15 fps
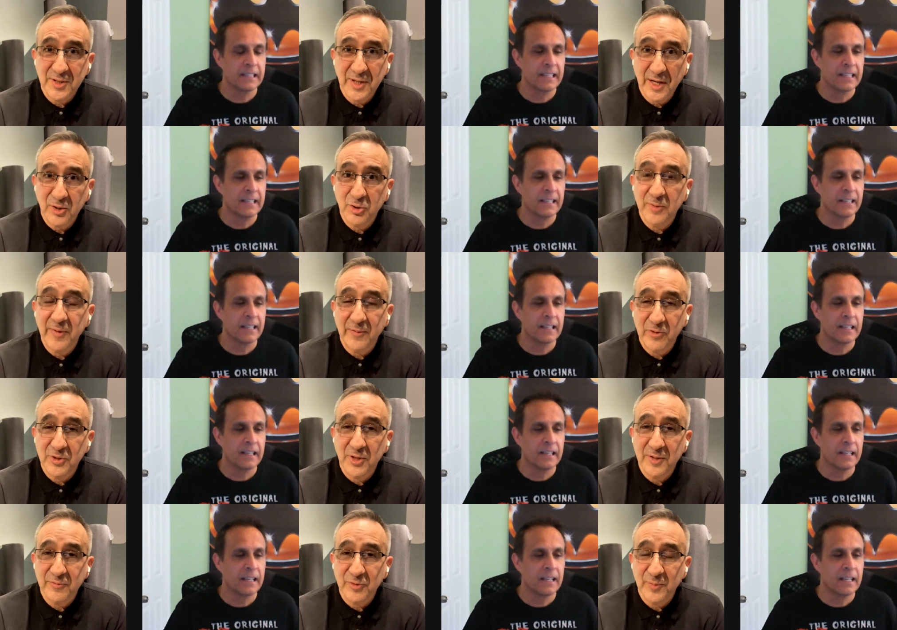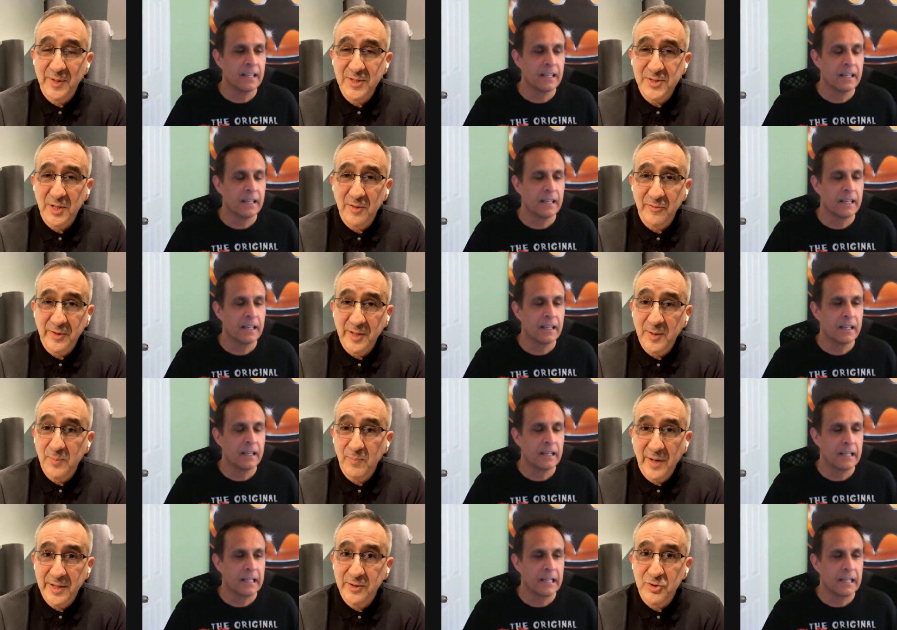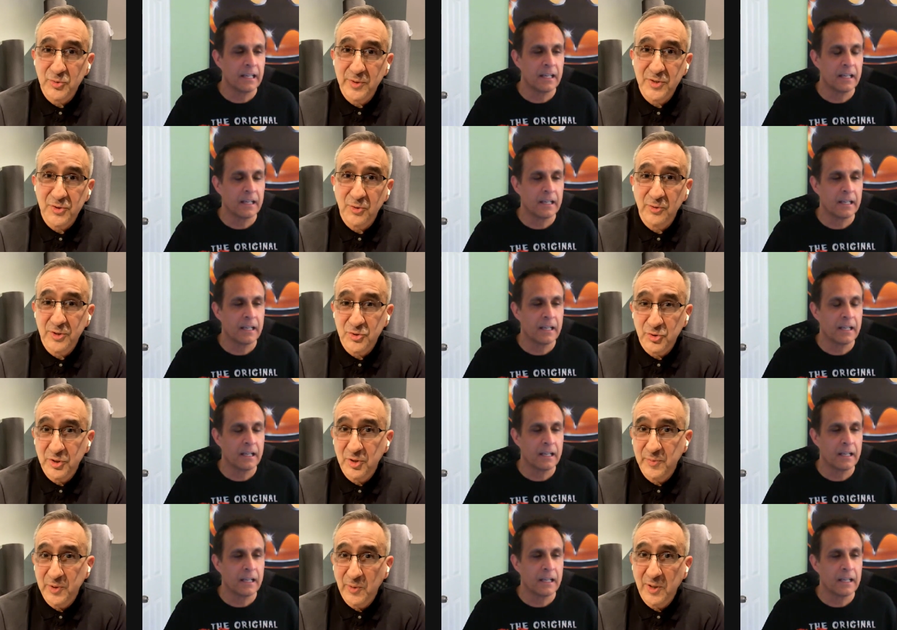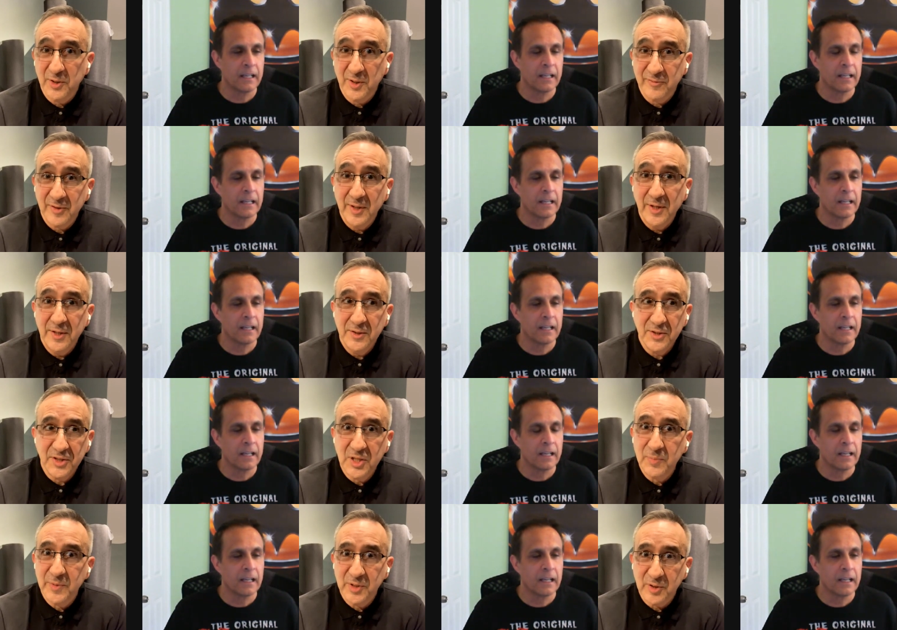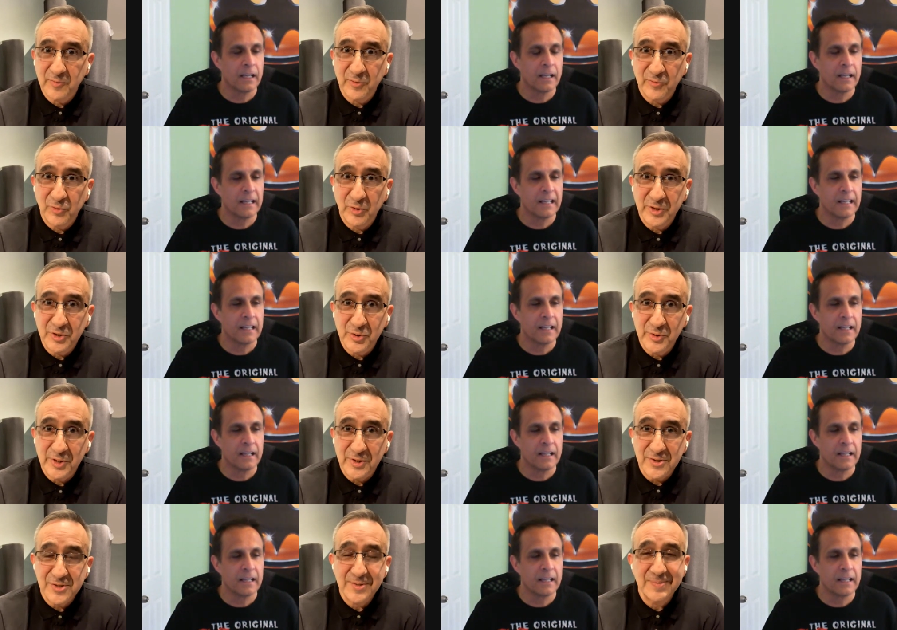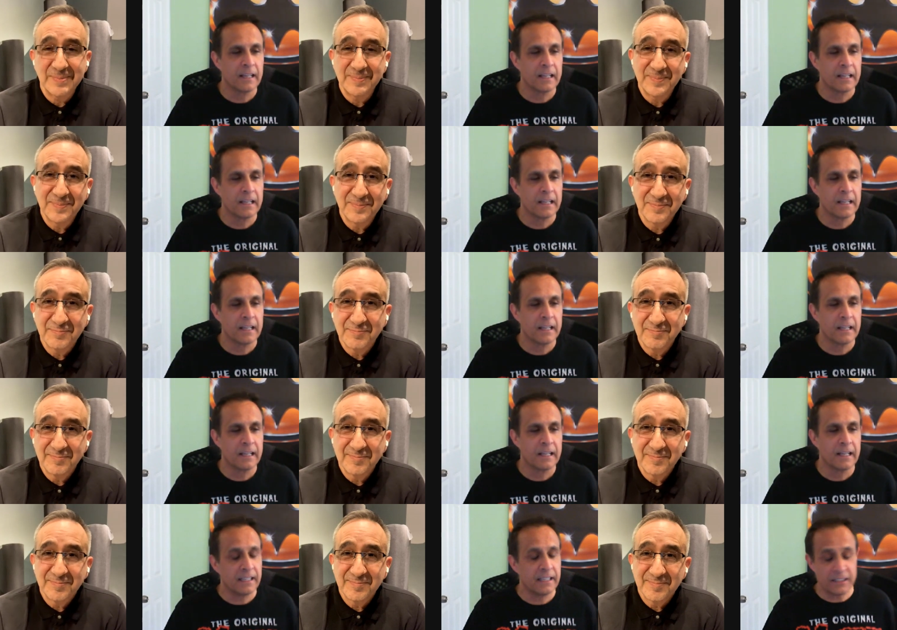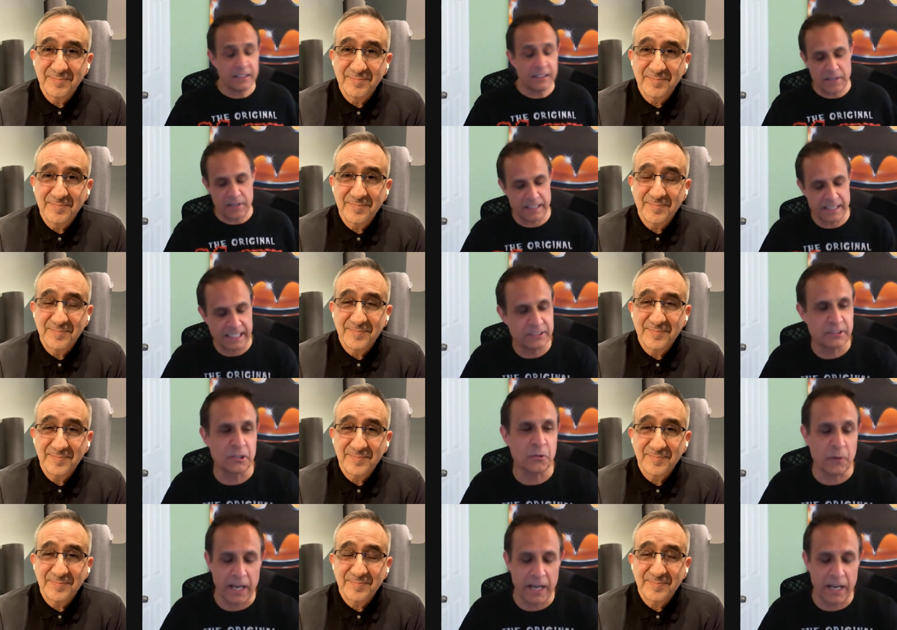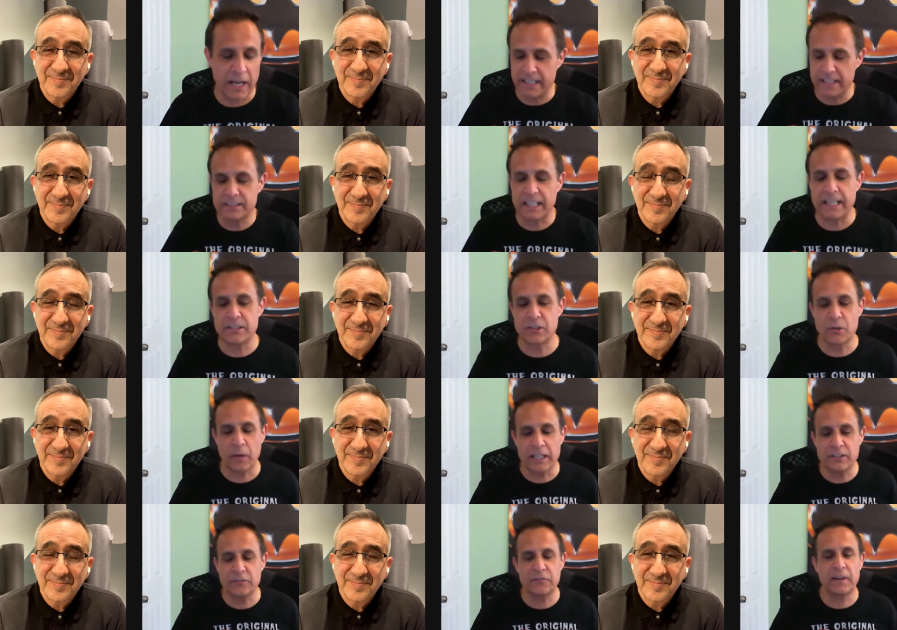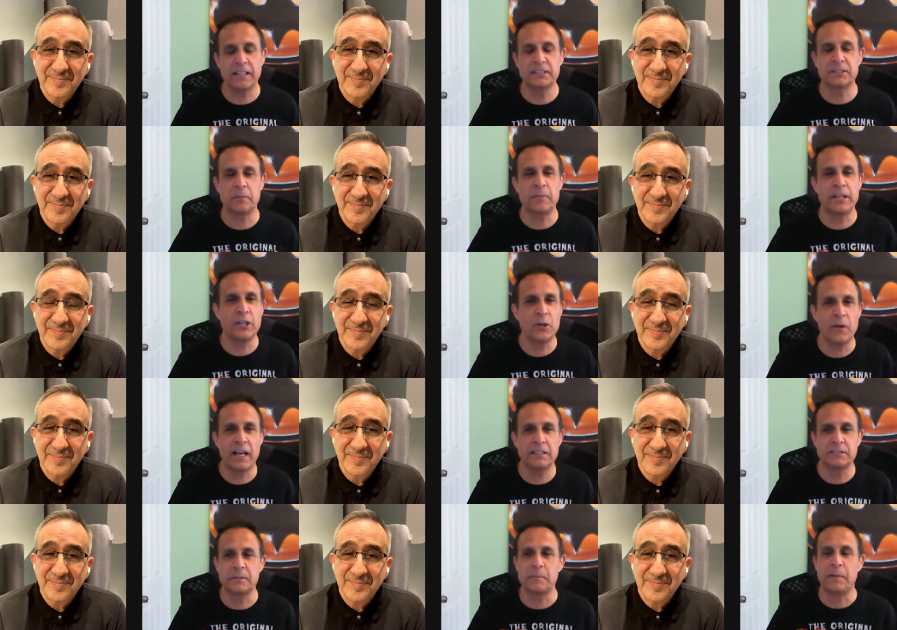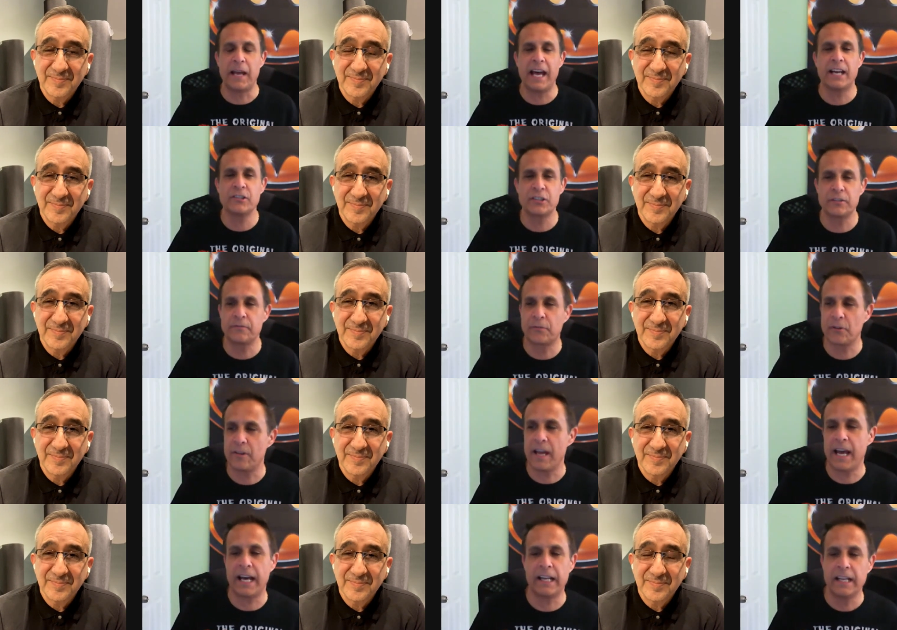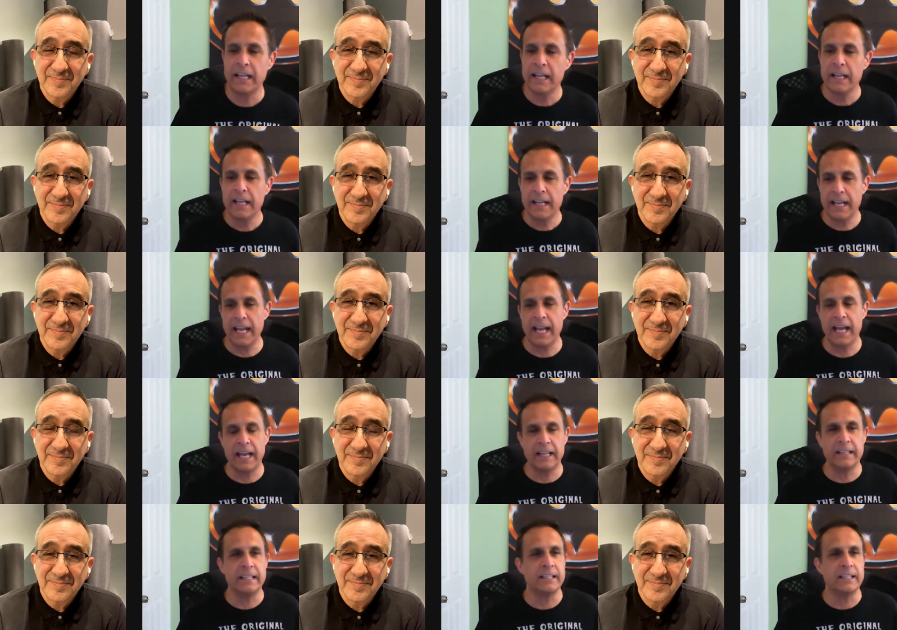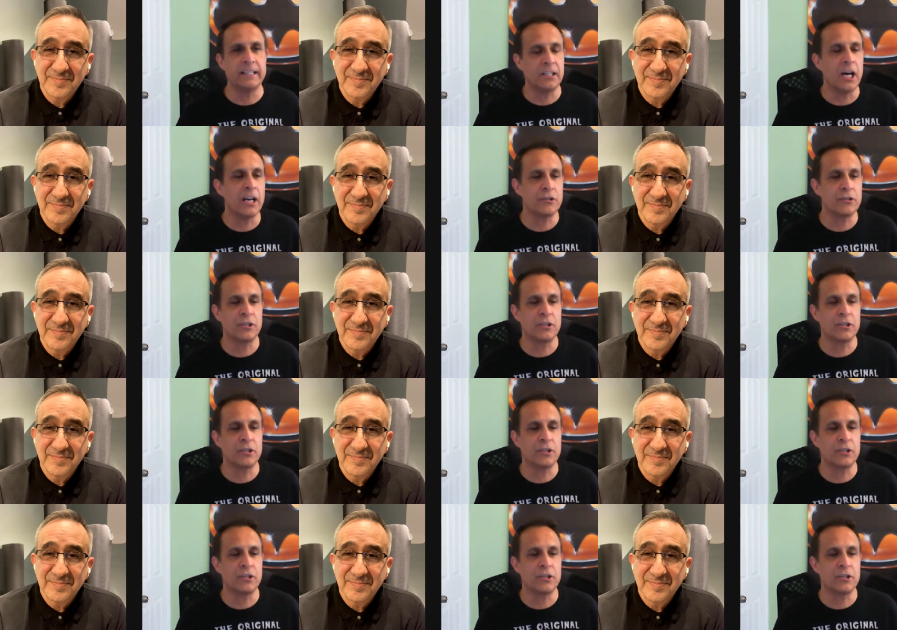Speaker 1: thing I could have ever done for myself, and I, my industry has certainly treated me well enough to keep me here for 42 years.
Speaker 2: I love that. That's great, and it's it's great to find somebody who has the passion for that and is not